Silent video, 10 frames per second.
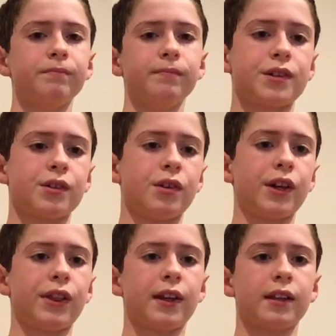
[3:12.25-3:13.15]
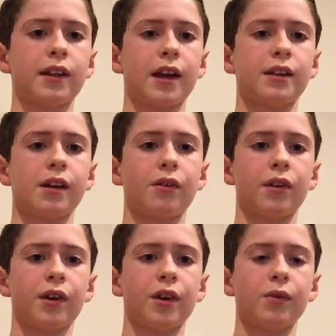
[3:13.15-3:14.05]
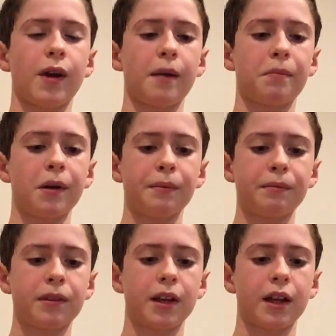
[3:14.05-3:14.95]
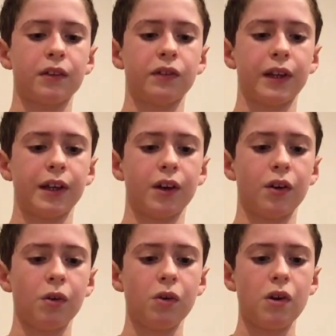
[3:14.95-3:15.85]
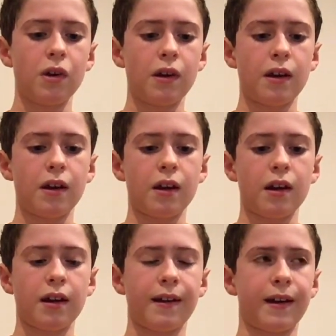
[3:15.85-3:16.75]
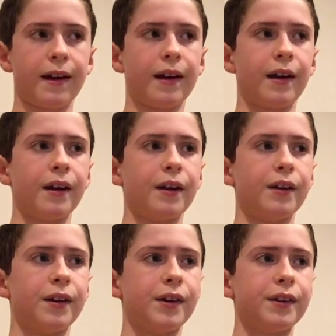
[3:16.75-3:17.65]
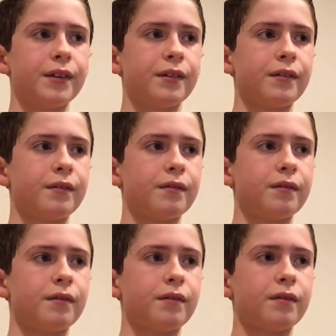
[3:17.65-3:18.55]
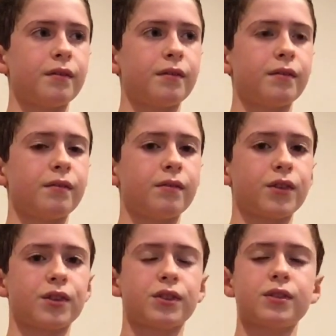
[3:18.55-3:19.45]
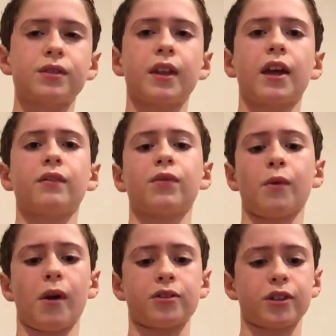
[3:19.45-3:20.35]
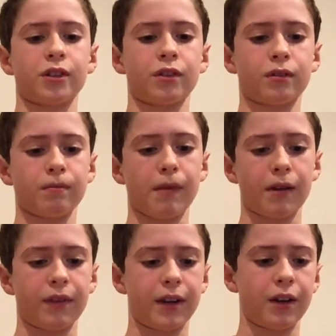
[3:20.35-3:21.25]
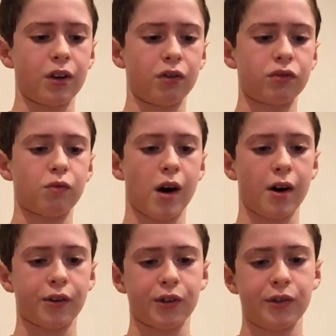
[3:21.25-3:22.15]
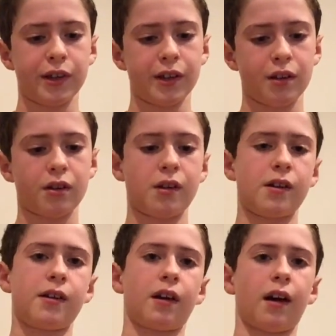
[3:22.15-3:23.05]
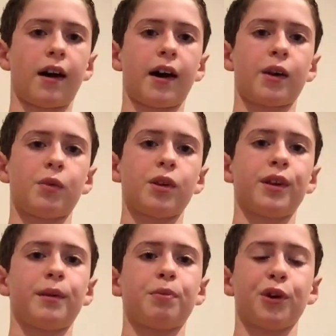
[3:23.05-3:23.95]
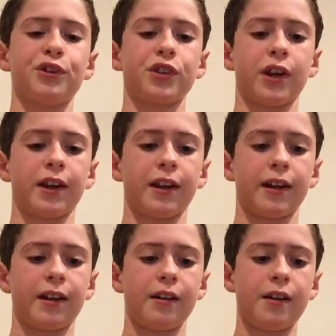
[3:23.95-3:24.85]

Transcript: So I think that's how we're gonna wrap up today's video. And just thanks for watching my videos while you did. I really appreciated it.